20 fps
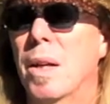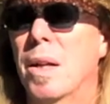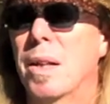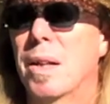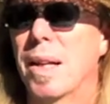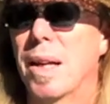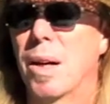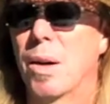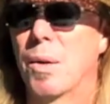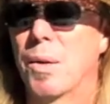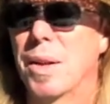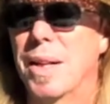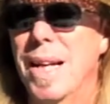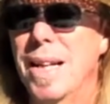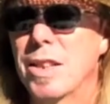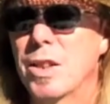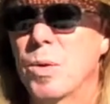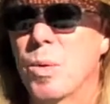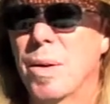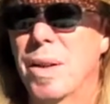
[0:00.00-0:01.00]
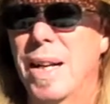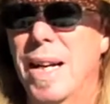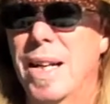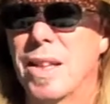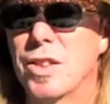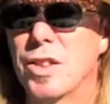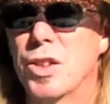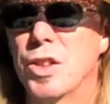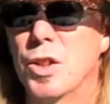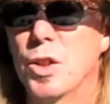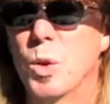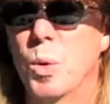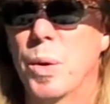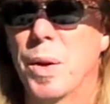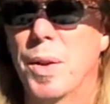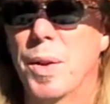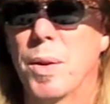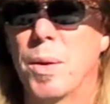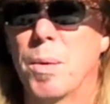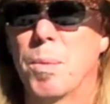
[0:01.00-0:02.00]
Now the next one has to do
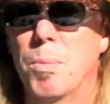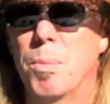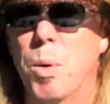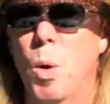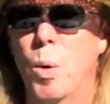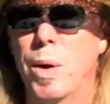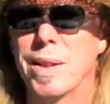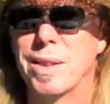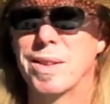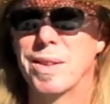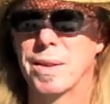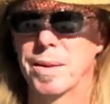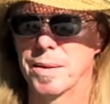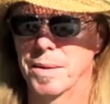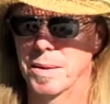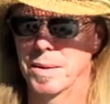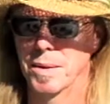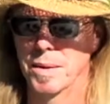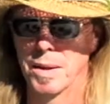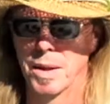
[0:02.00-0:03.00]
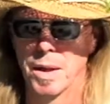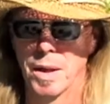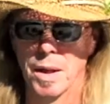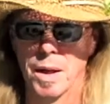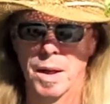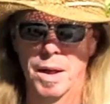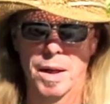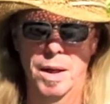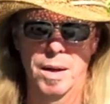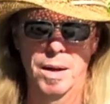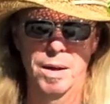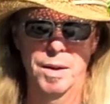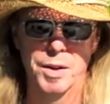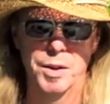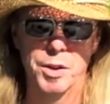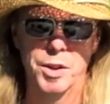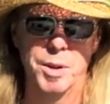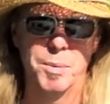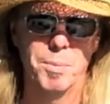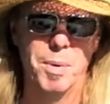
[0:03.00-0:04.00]
with poison.
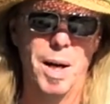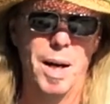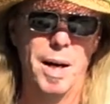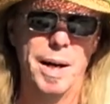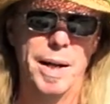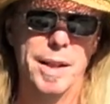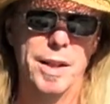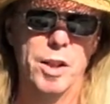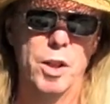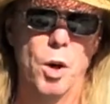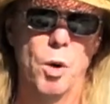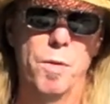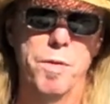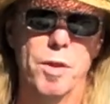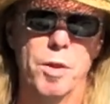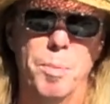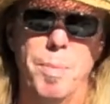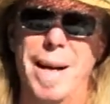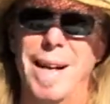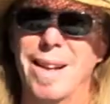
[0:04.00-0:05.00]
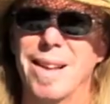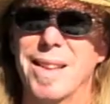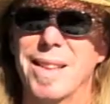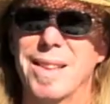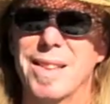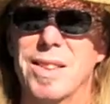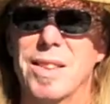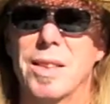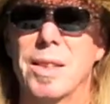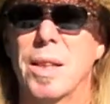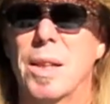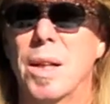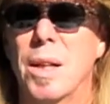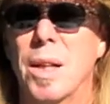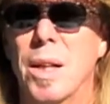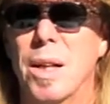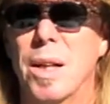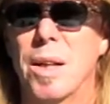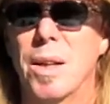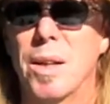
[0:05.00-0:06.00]
You can buy gopher pellets,
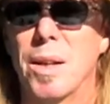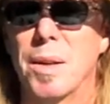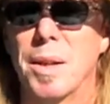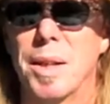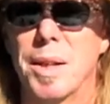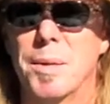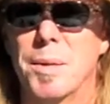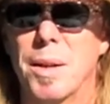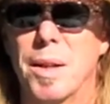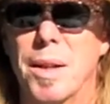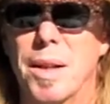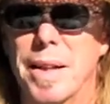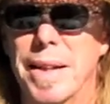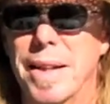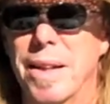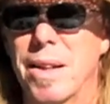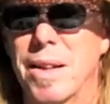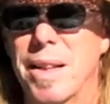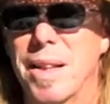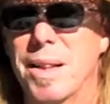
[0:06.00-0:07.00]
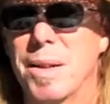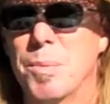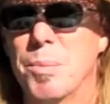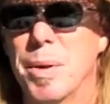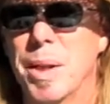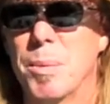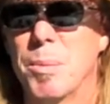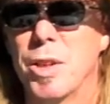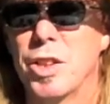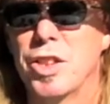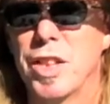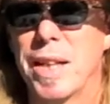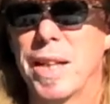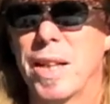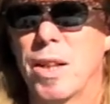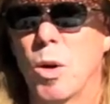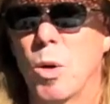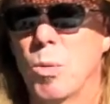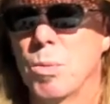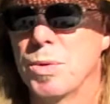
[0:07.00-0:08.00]
again, at pretty much
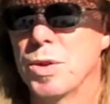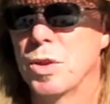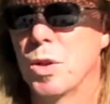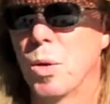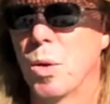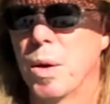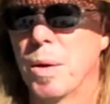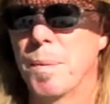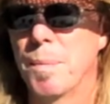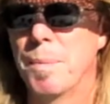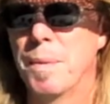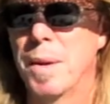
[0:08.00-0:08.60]
any home store.